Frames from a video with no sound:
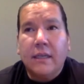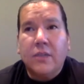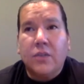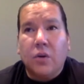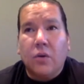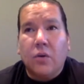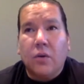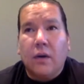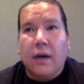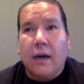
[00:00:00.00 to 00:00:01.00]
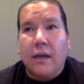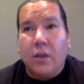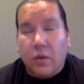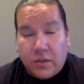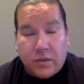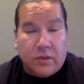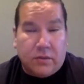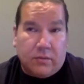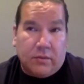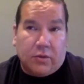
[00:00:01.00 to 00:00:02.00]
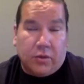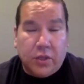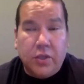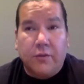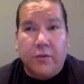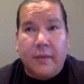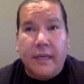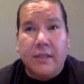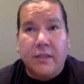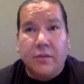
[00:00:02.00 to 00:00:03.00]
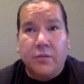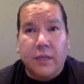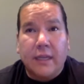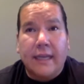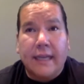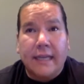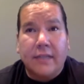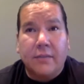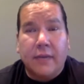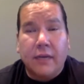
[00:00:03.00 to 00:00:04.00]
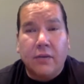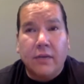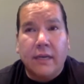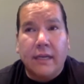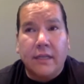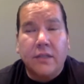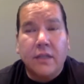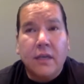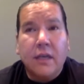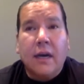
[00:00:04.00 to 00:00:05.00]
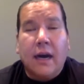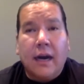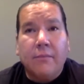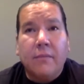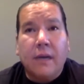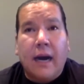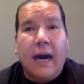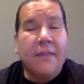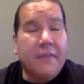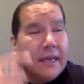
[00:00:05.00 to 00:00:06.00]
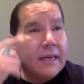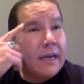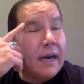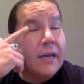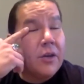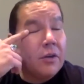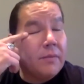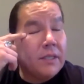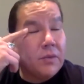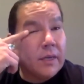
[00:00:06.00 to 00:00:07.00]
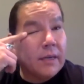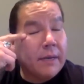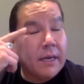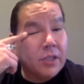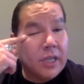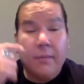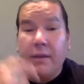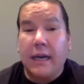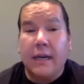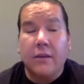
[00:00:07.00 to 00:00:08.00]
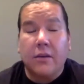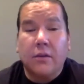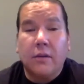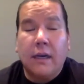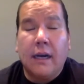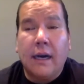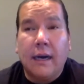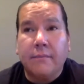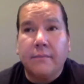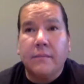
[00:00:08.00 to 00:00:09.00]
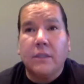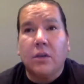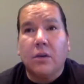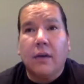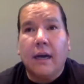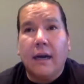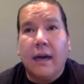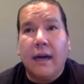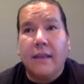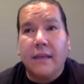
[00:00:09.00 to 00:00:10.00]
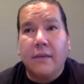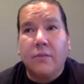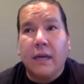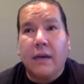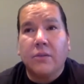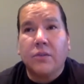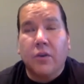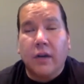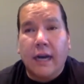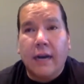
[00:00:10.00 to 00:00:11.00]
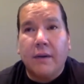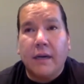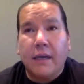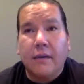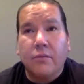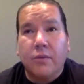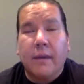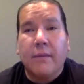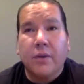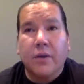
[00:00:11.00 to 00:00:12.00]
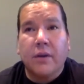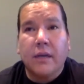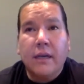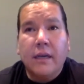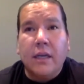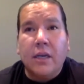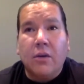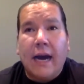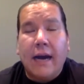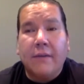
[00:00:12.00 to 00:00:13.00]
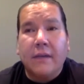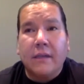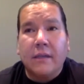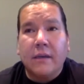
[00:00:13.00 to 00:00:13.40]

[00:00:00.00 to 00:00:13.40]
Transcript: So, it's crucial for me to relay that to my own kids. I think I could be doing a better job of that, though. I think when I was growing up, I remember, having